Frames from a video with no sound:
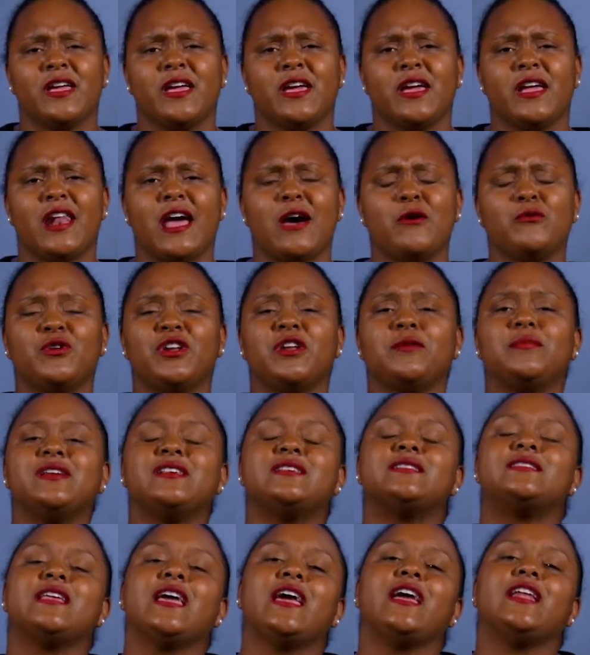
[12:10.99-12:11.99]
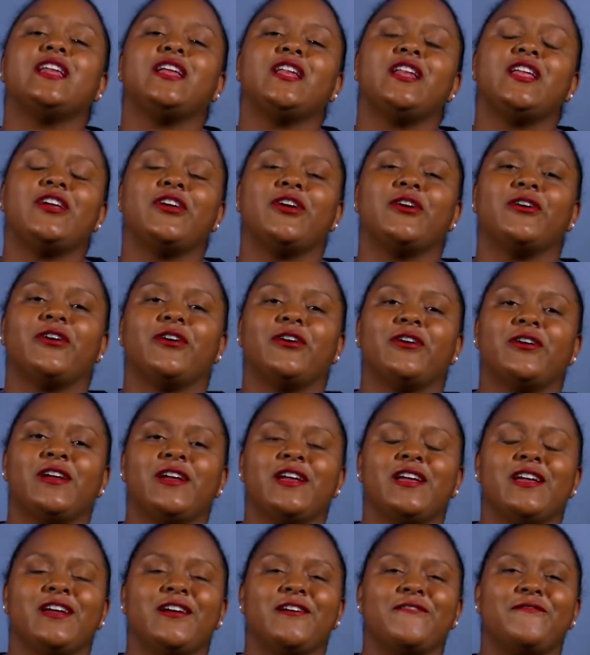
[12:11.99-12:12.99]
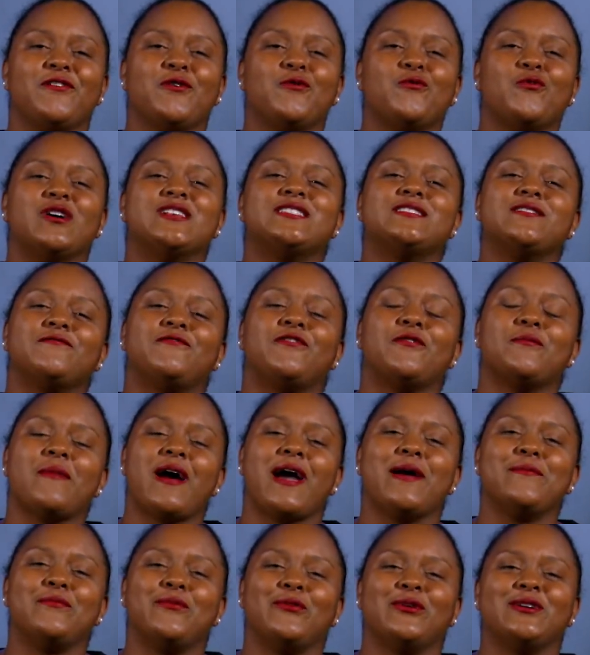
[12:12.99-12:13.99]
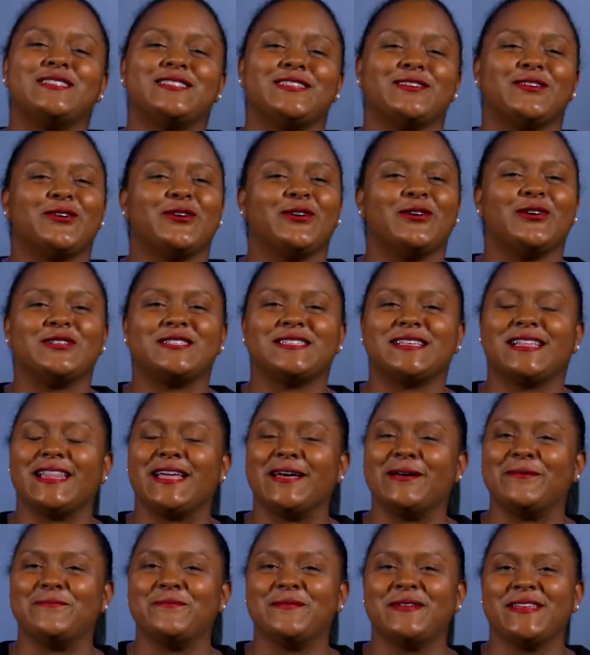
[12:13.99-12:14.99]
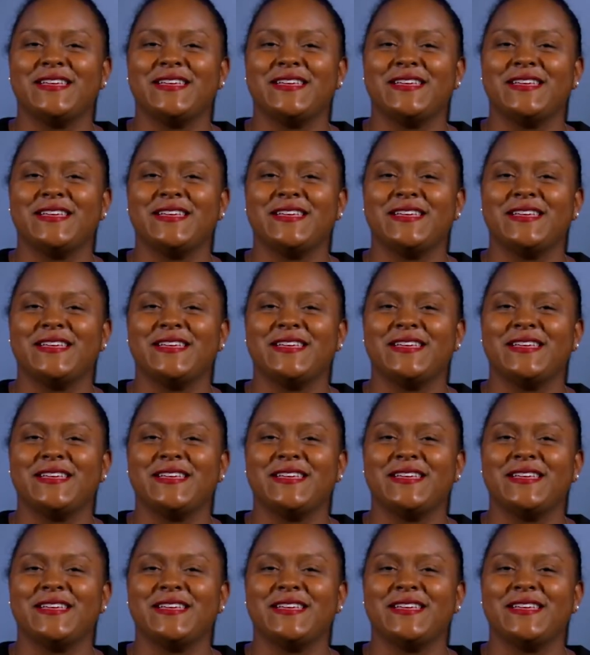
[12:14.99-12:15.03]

And I wouldn't be standing here if it wasn't for my Boys and Girls Club.